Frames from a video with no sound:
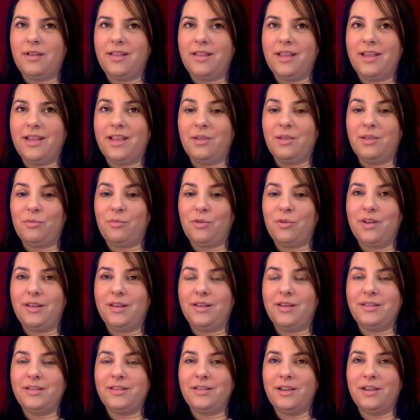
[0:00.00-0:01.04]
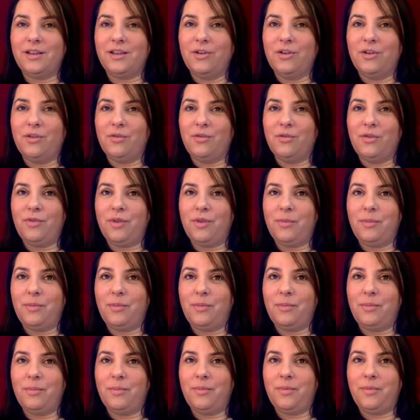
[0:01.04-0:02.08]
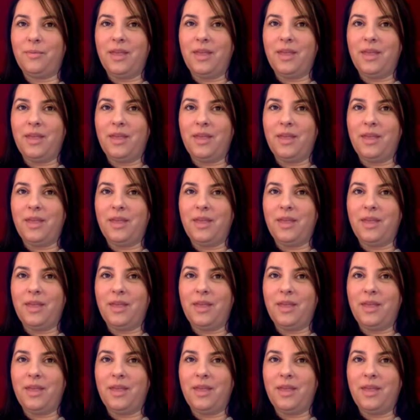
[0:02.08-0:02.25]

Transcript: I think he's brilliant. I love him.